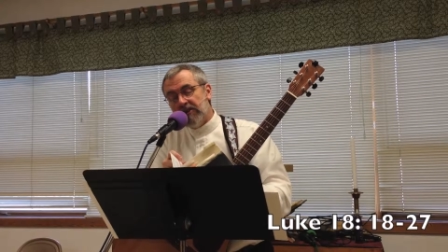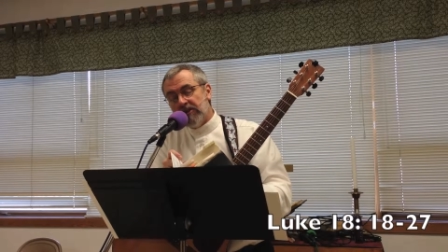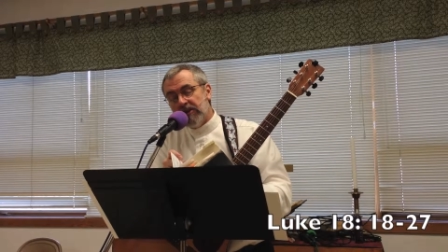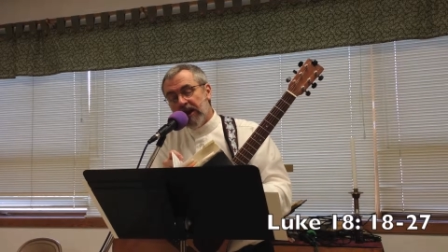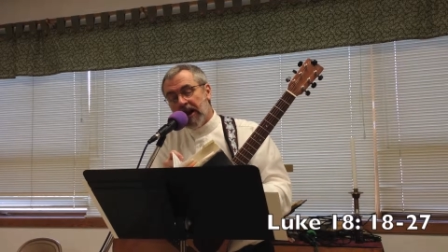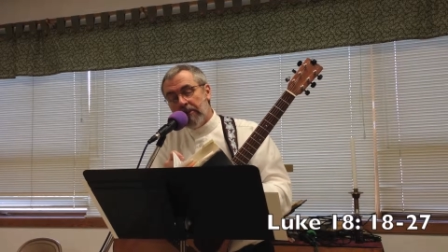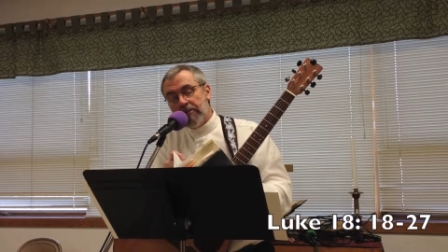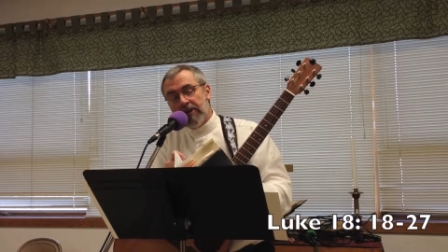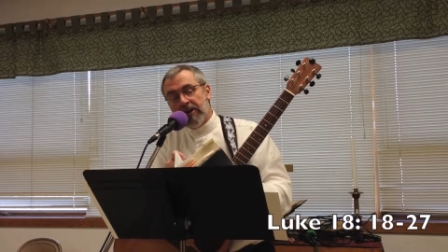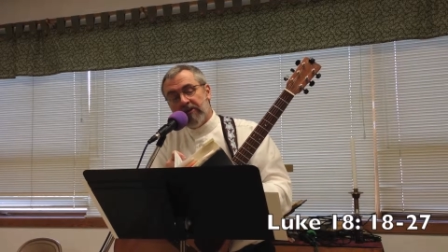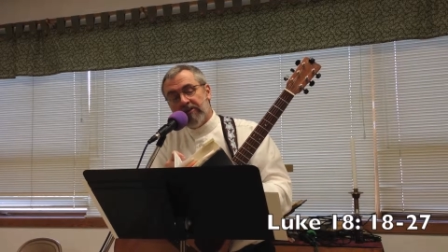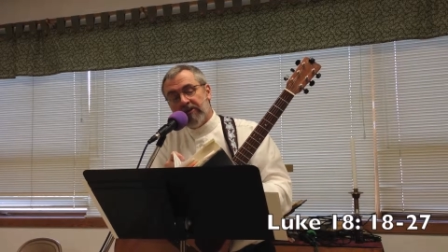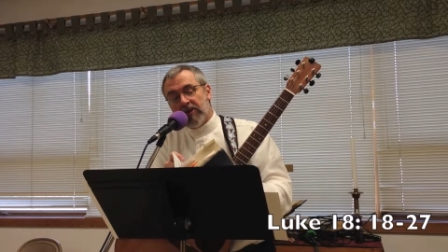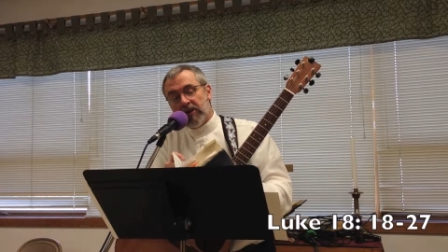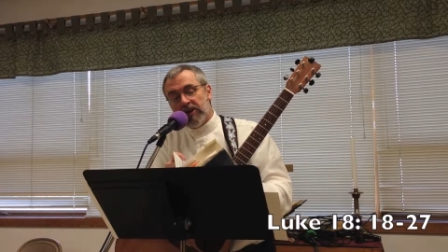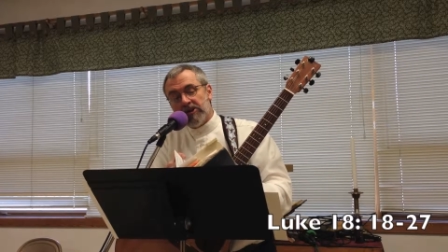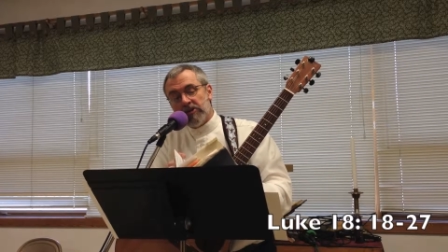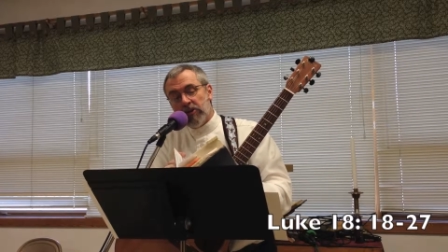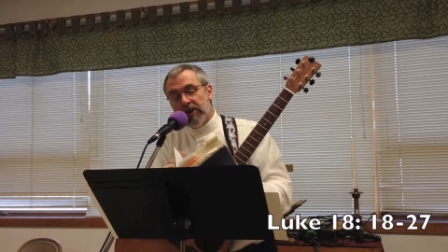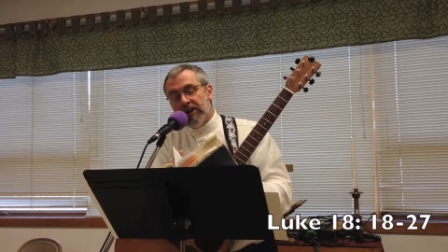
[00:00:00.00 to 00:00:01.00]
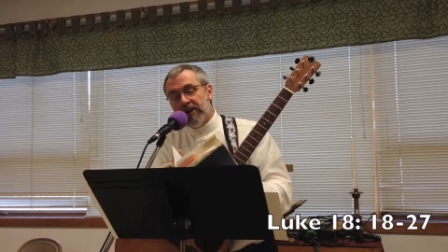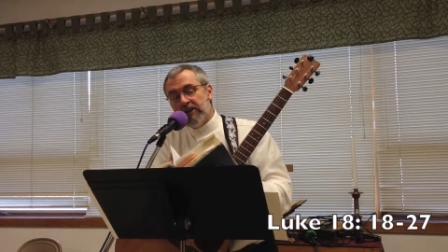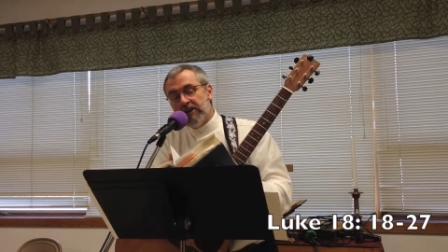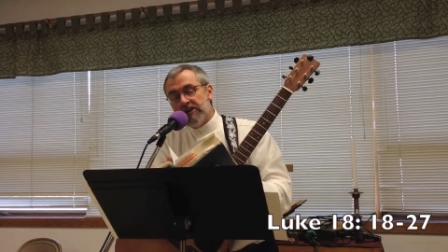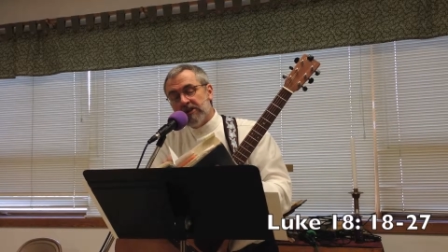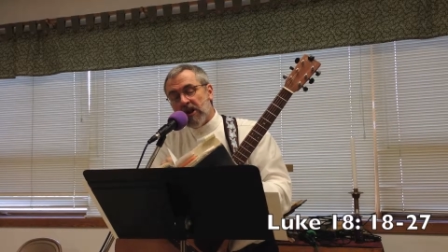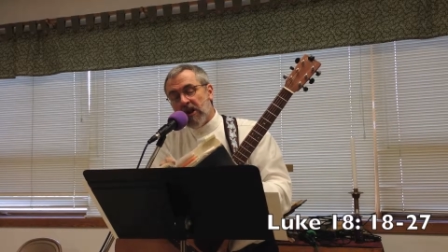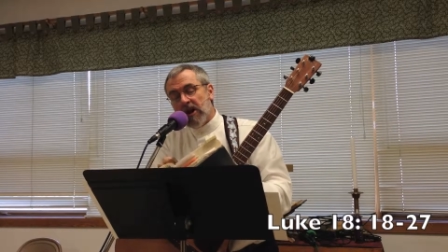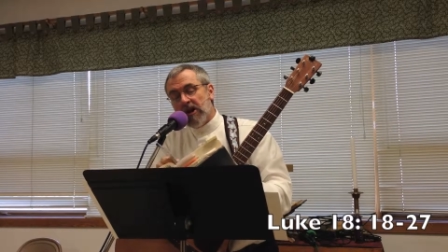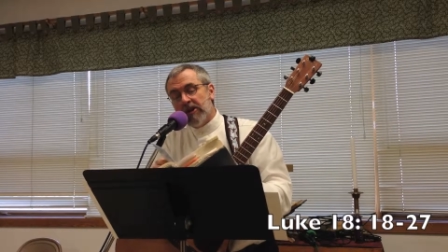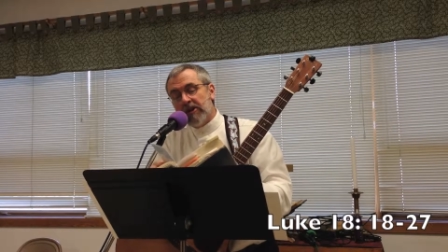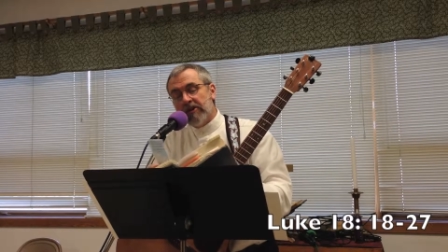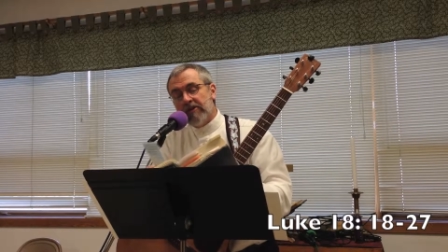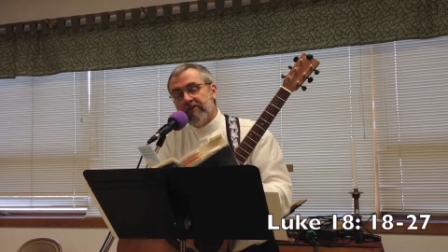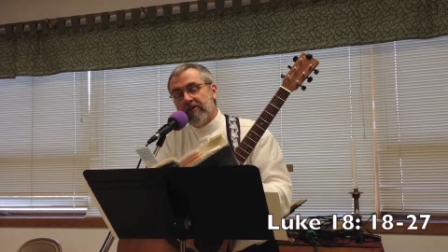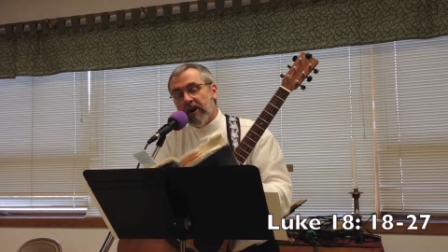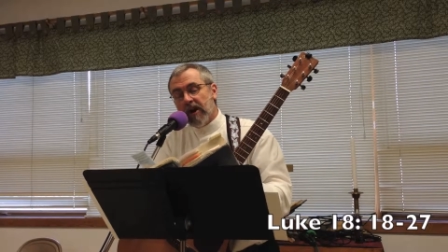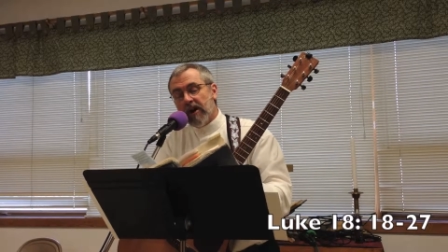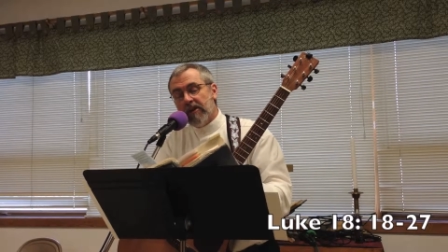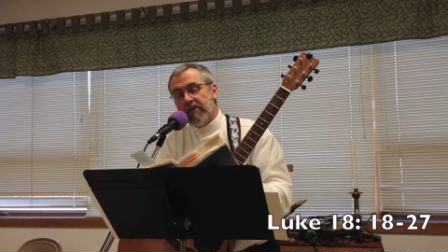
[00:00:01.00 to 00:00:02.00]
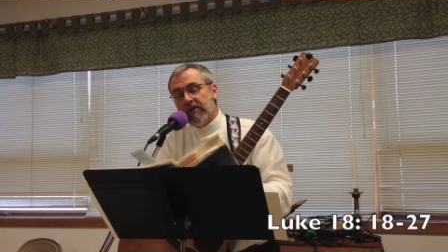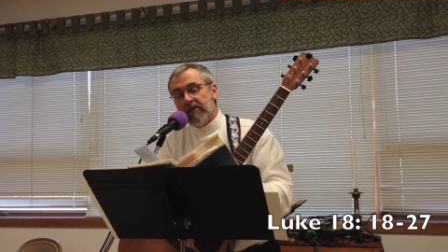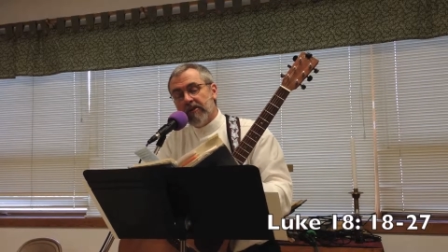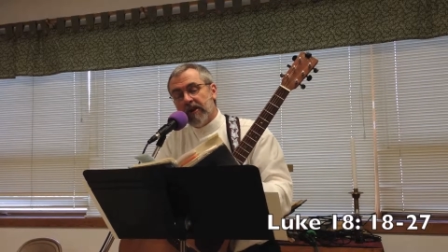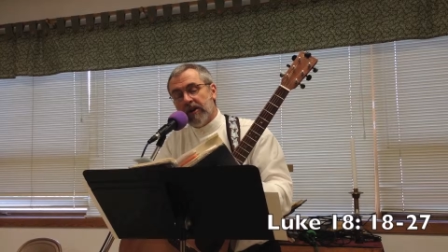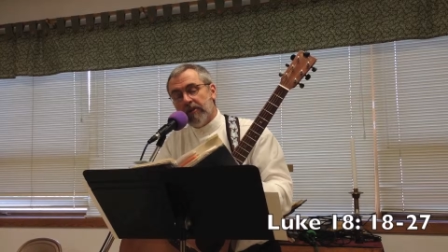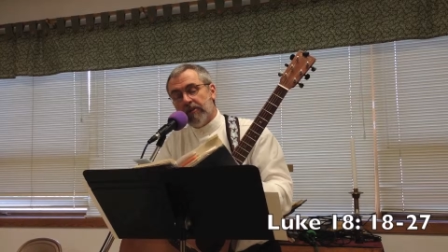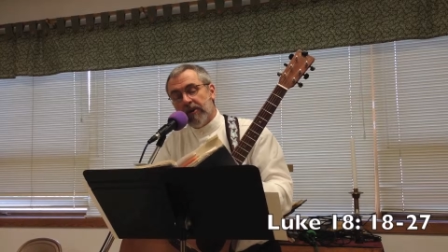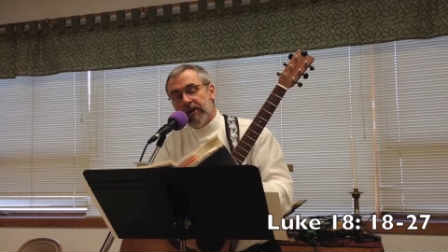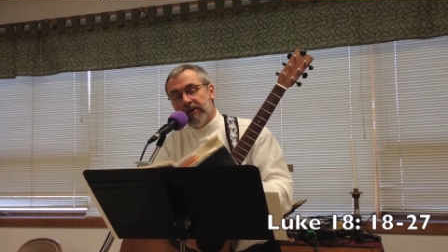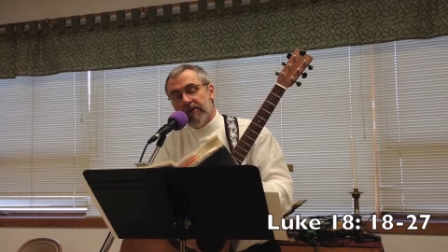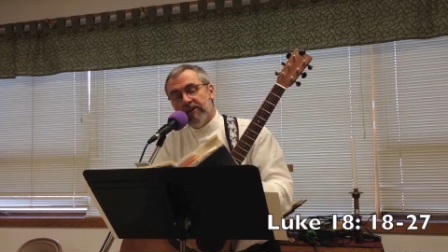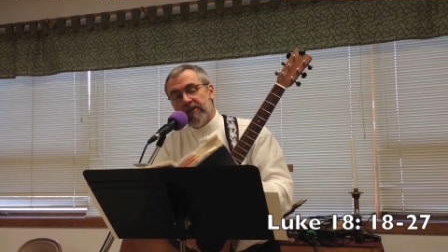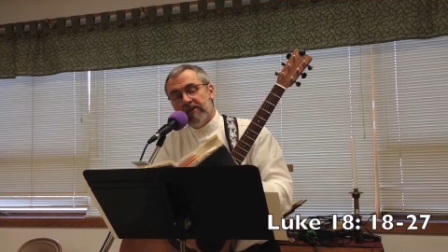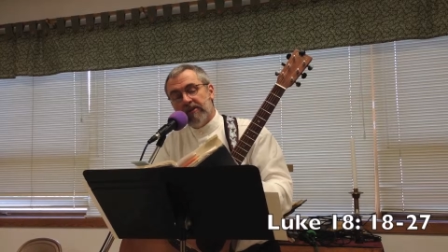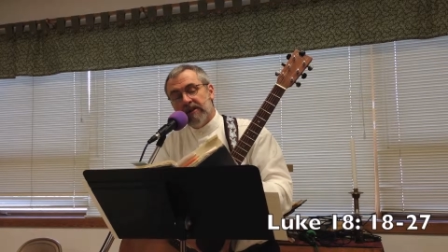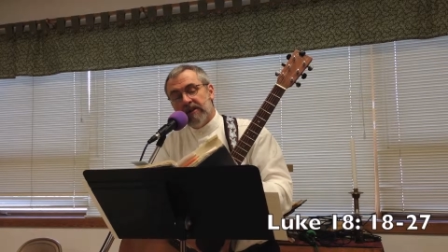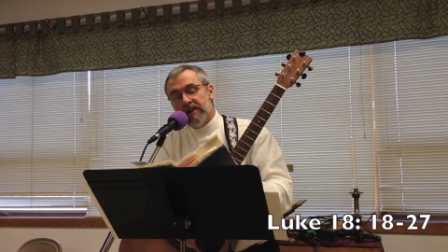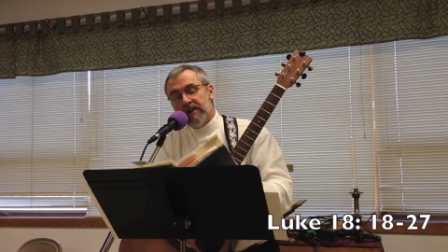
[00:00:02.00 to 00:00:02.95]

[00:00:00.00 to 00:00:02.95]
do not bear false witness, honor father and mother.